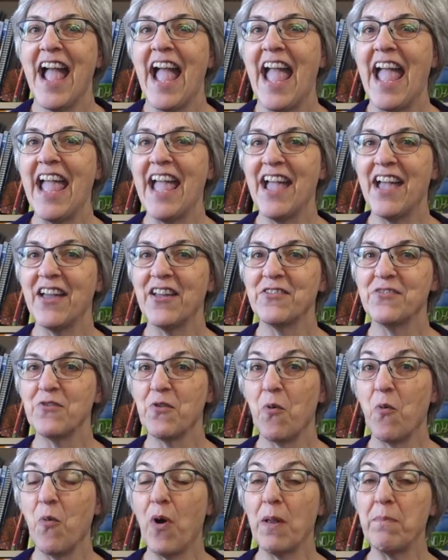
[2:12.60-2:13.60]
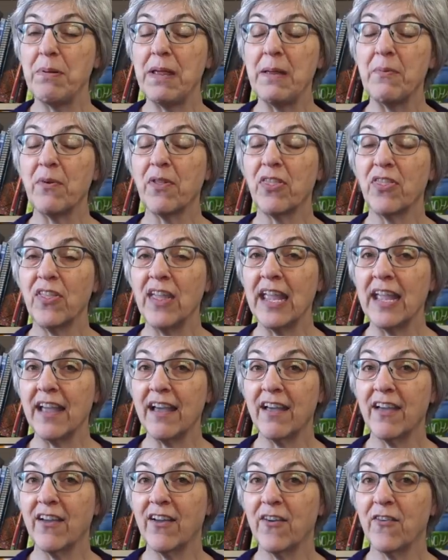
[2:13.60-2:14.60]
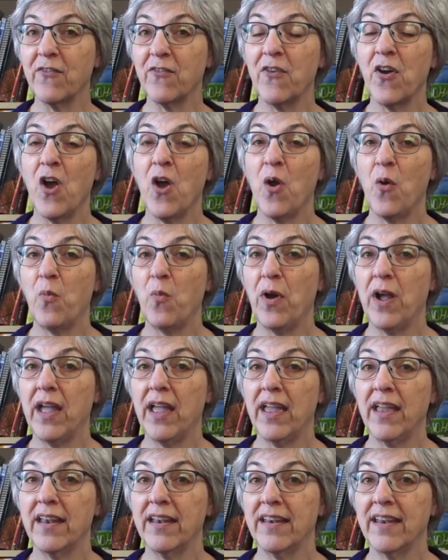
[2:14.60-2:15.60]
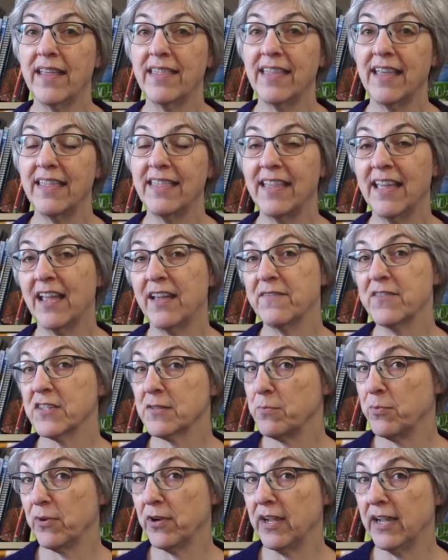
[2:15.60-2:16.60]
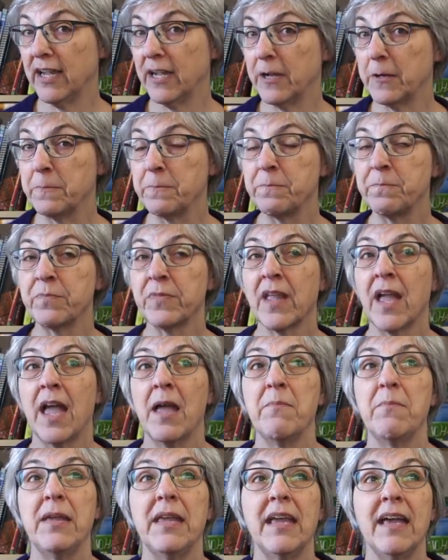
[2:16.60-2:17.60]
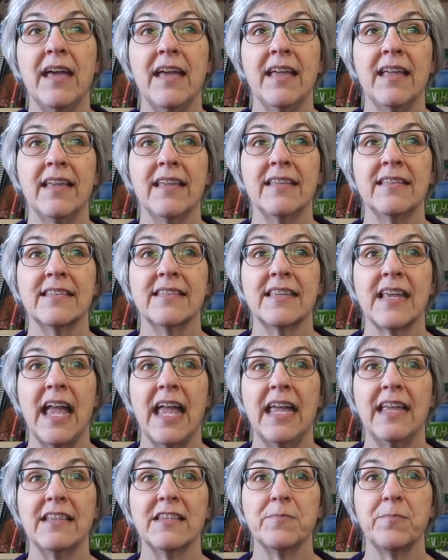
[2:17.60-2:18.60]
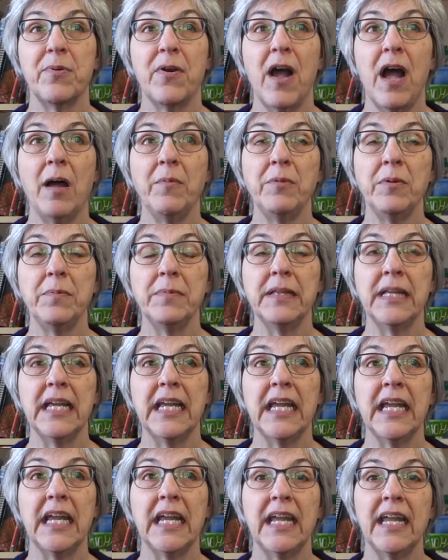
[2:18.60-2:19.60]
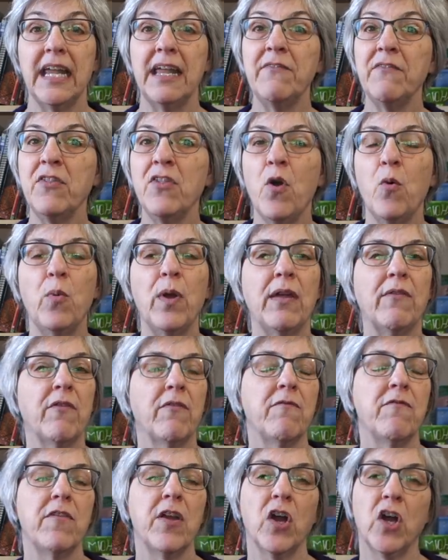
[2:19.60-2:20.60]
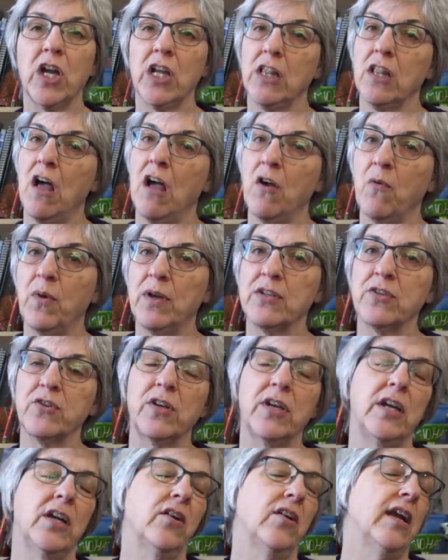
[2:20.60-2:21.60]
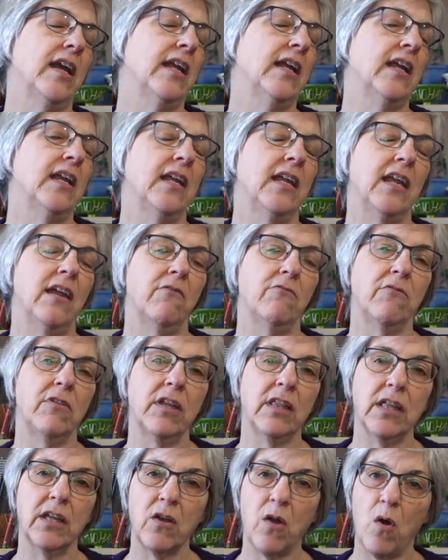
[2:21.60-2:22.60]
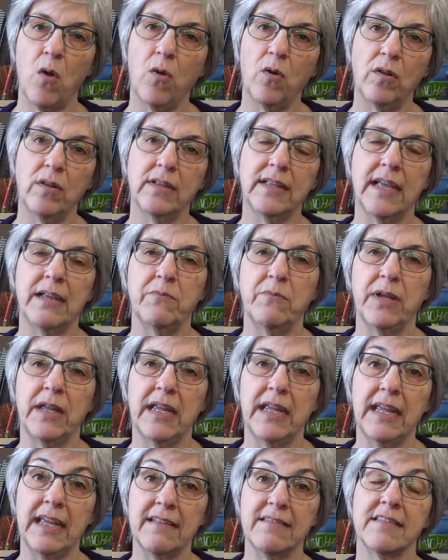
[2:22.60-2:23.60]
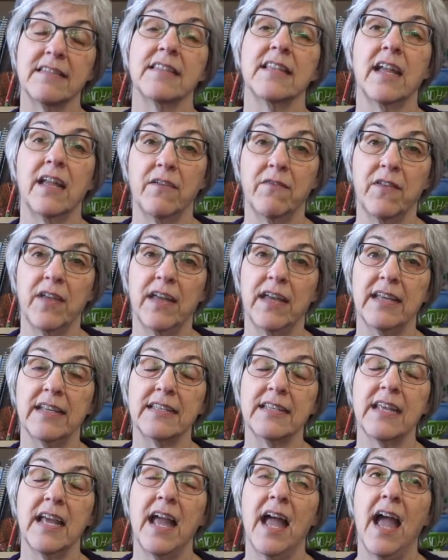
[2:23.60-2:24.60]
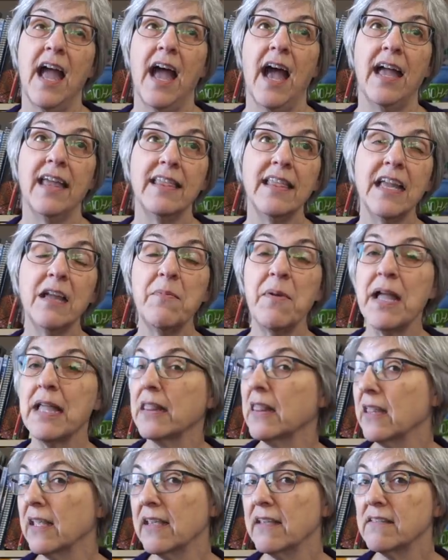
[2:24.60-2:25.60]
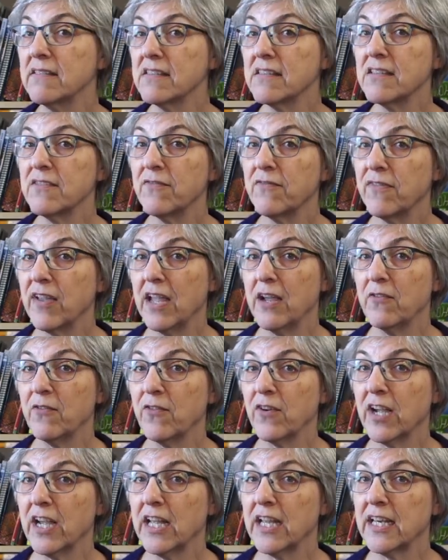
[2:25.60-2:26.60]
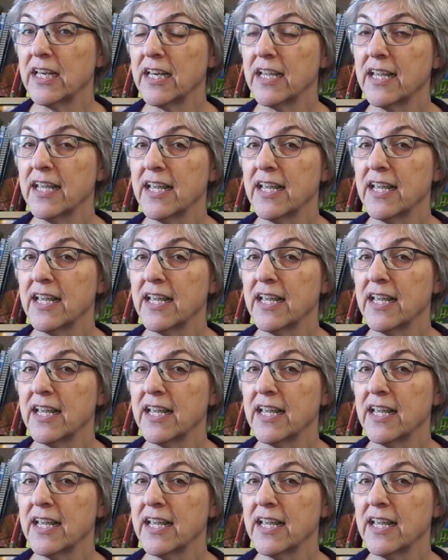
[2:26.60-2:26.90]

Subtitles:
and what people think of when they think of spring. Because it's probably, even though we have a very long winter here and can get really cold and we can get sick of it, I think my least favorite